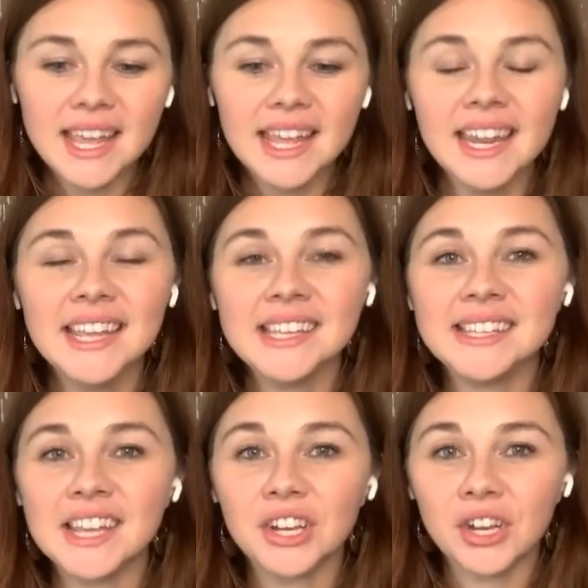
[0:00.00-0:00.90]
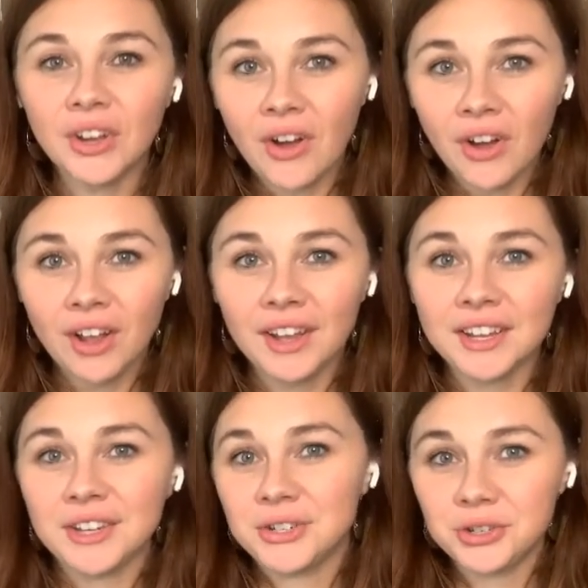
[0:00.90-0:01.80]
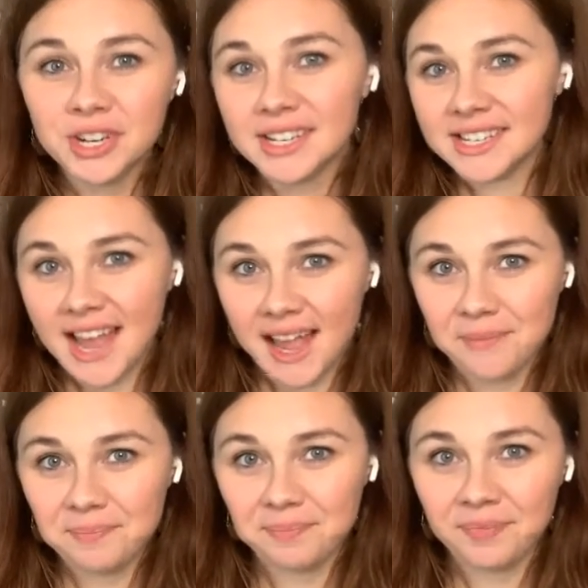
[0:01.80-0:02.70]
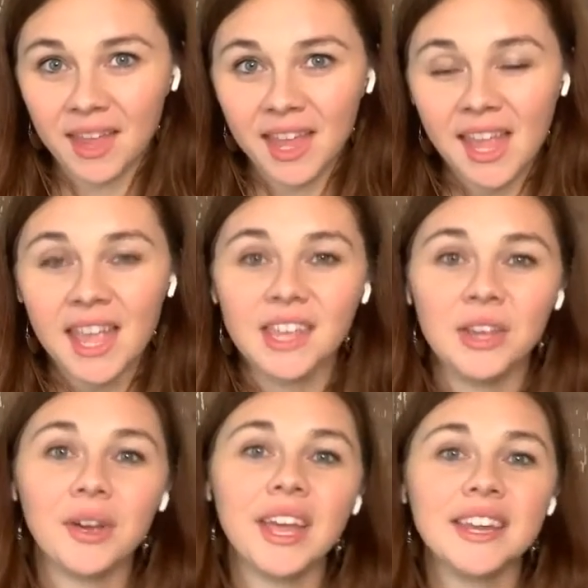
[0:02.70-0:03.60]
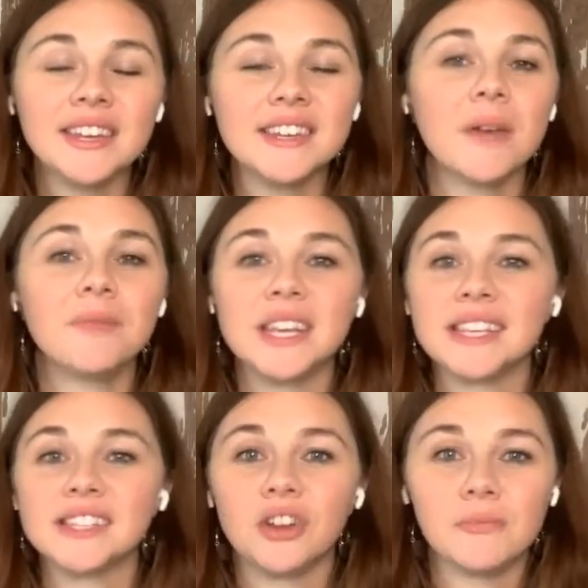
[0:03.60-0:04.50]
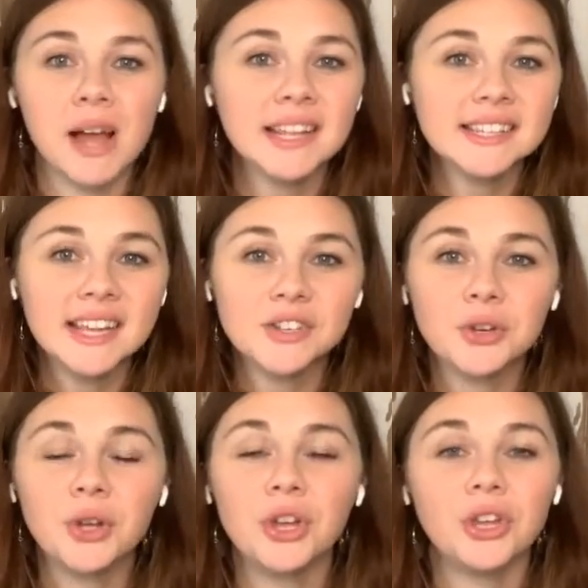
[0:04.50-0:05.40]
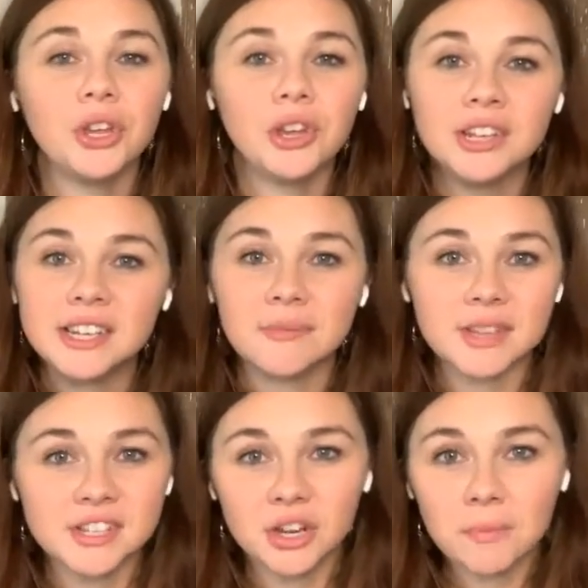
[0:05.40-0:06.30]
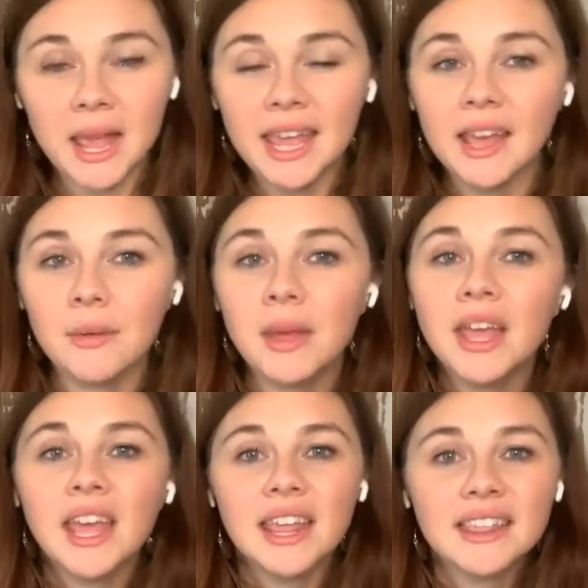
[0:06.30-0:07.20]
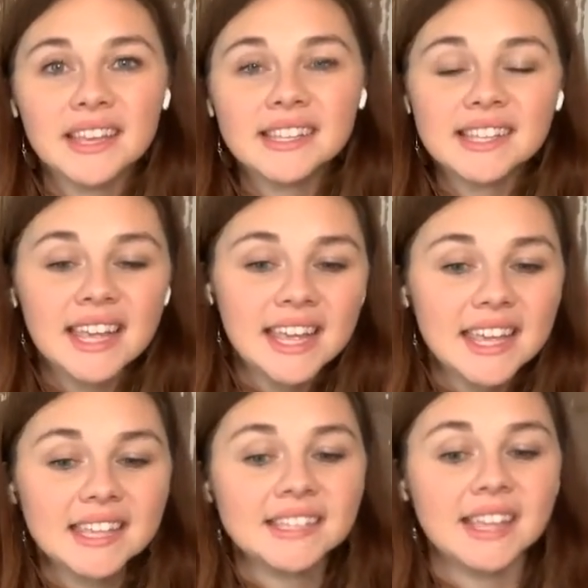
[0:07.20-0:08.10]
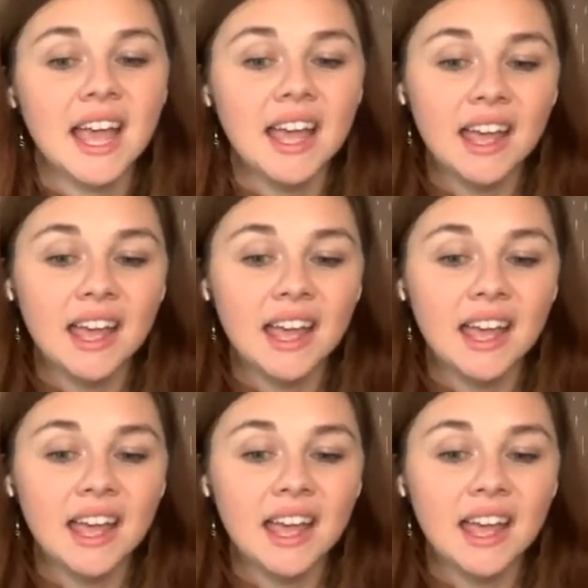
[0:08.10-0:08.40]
it is called Treat Time. You can dub this your mindset tool, you can dub this your Pam. This is